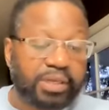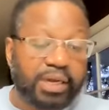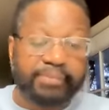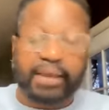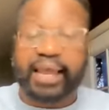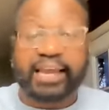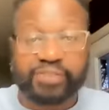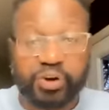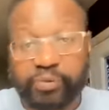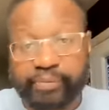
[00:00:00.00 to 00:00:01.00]
Um, I
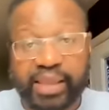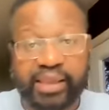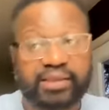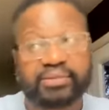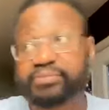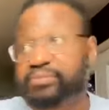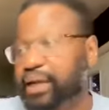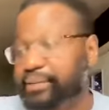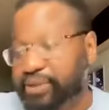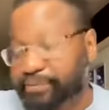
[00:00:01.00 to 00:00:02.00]
have no man.
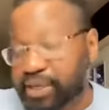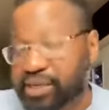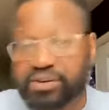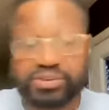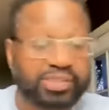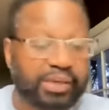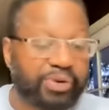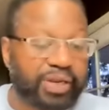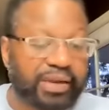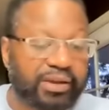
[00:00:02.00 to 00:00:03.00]
I'm depending on
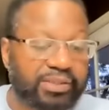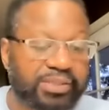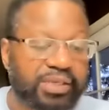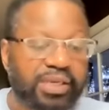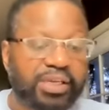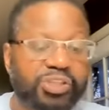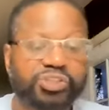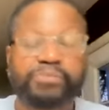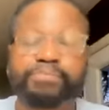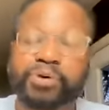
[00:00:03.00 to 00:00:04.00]
someone else
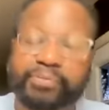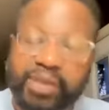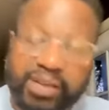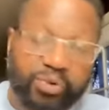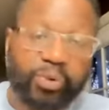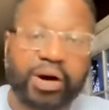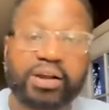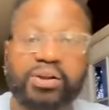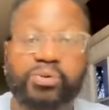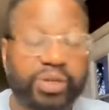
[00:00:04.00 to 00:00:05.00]
to put me in the
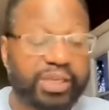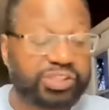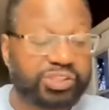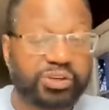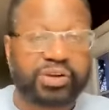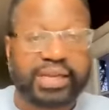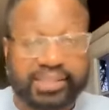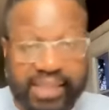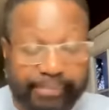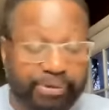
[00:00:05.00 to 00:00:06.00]
water when it's stirred
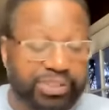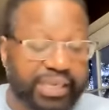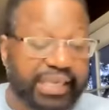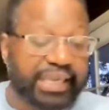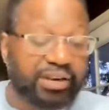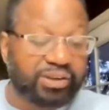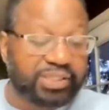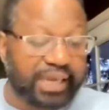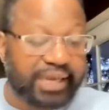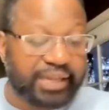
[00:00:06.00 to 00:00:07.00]
at that particular
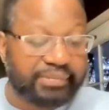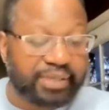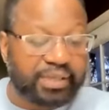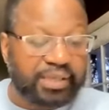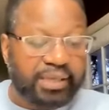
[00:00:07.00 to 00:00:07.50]
time.